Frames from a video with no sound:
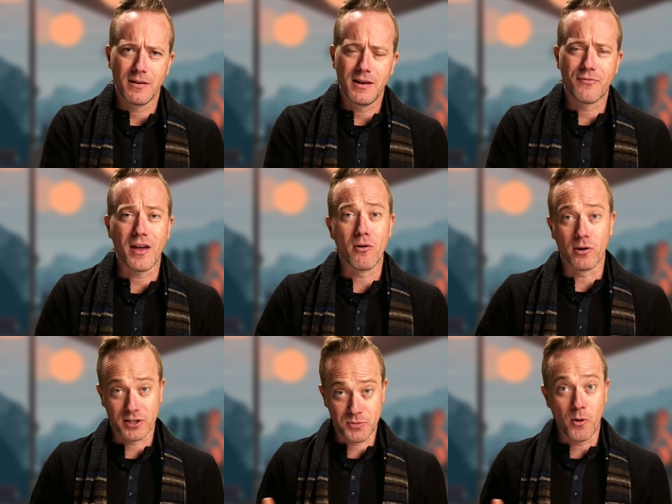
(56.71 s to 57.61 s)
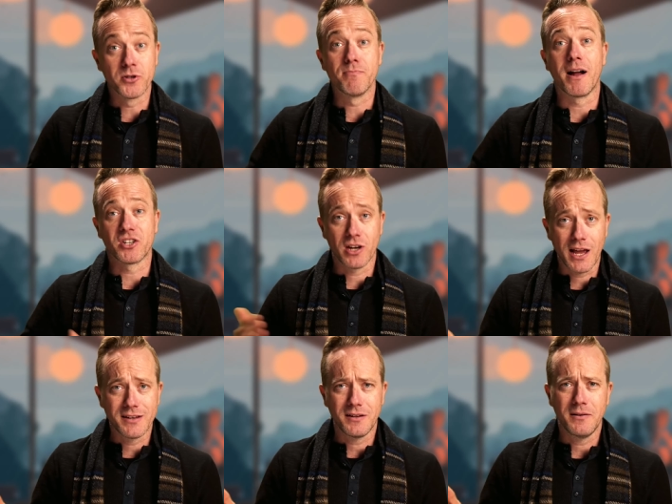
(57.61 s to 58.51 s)
If they were exposed much
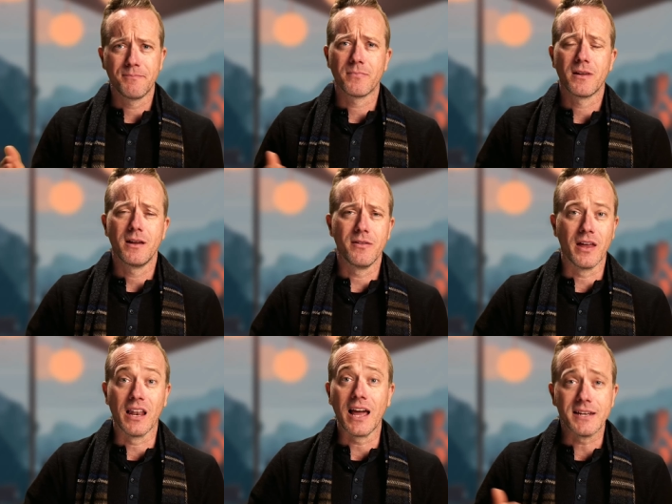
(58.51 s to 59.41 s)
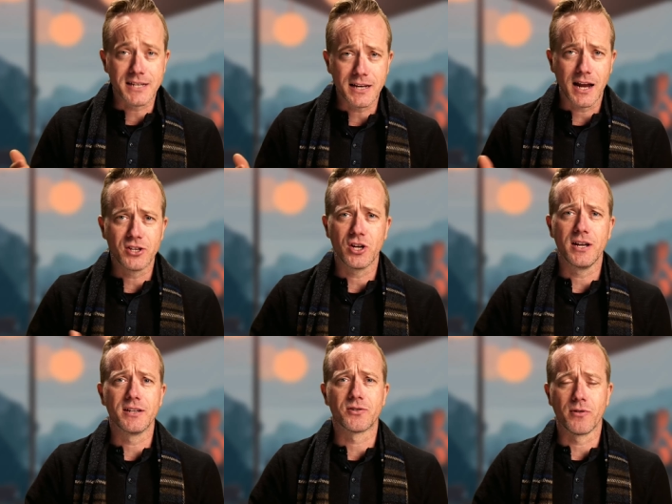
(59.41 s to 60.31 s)
later, in their late teenage
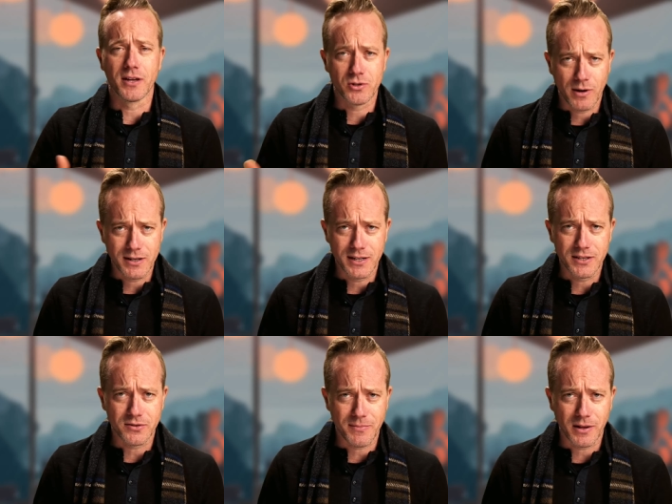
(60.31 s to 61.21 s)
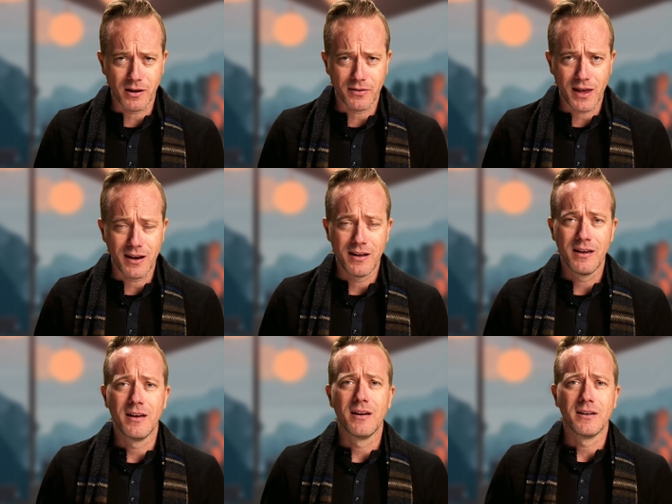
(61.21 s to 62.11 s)
years or their 20s or something like that,
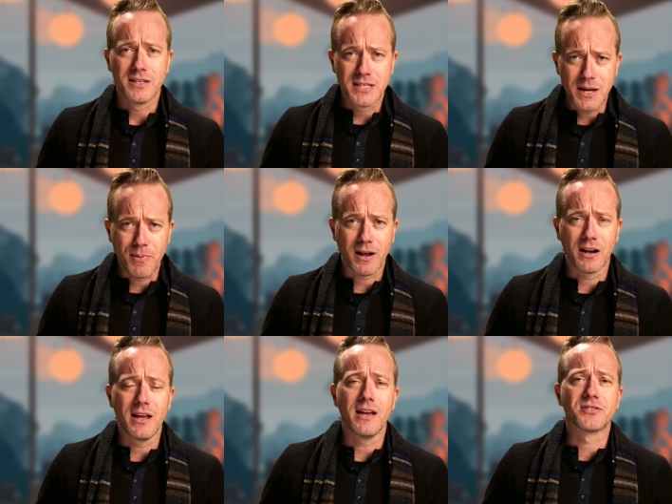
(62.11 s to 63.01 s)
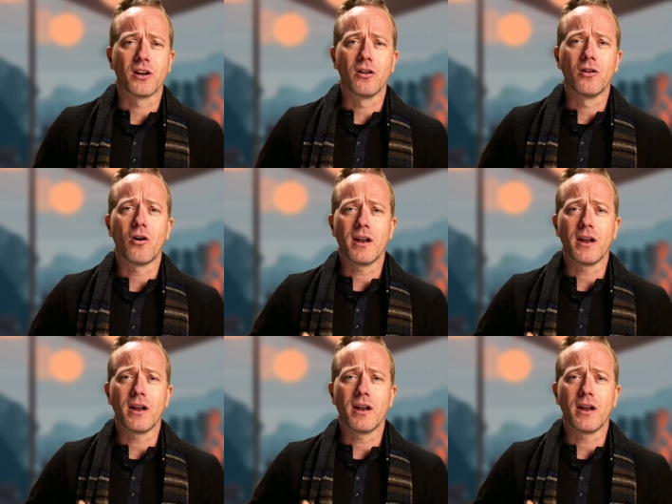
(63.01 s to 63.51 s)
typically it's a lot